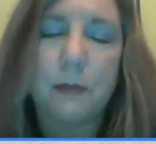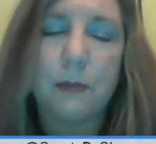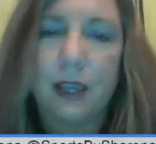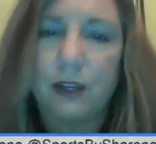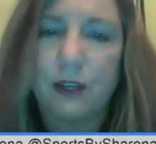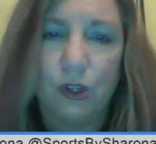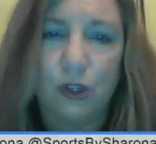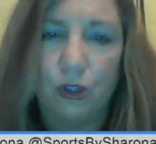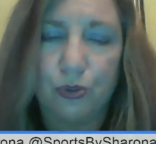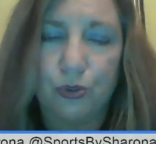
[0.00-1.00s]
I made a few
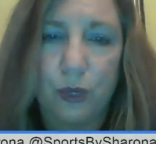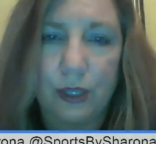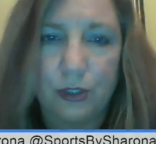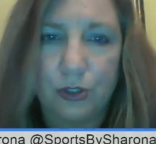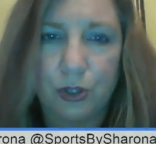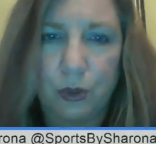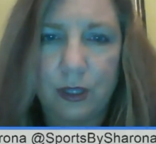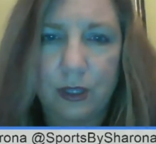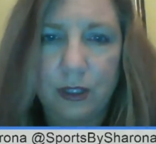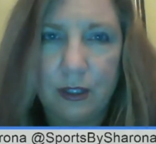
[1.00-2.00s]
little tweaks to
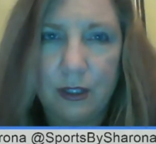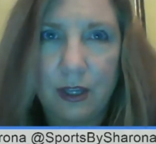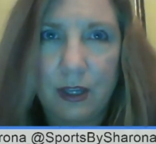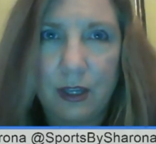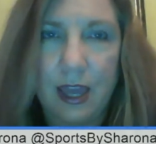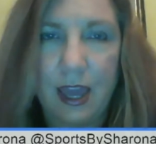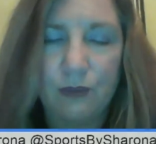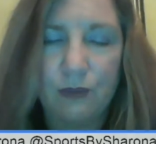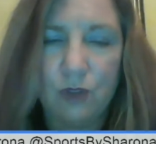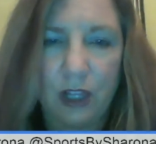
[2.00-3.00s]
it
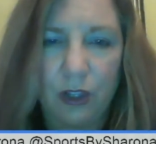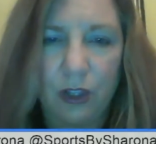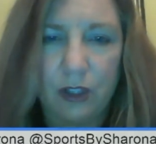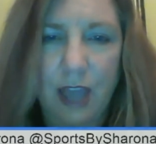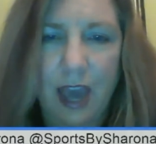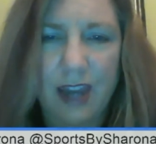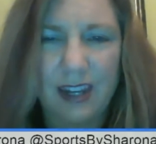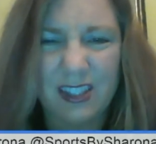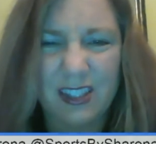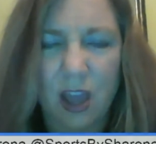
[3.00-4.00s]
and really looked at it,
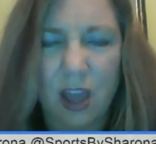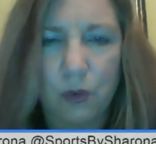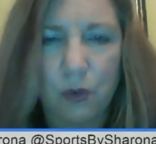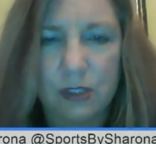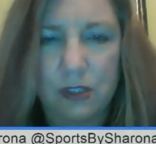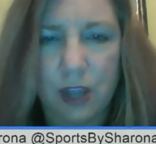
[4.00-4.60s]
it wasn't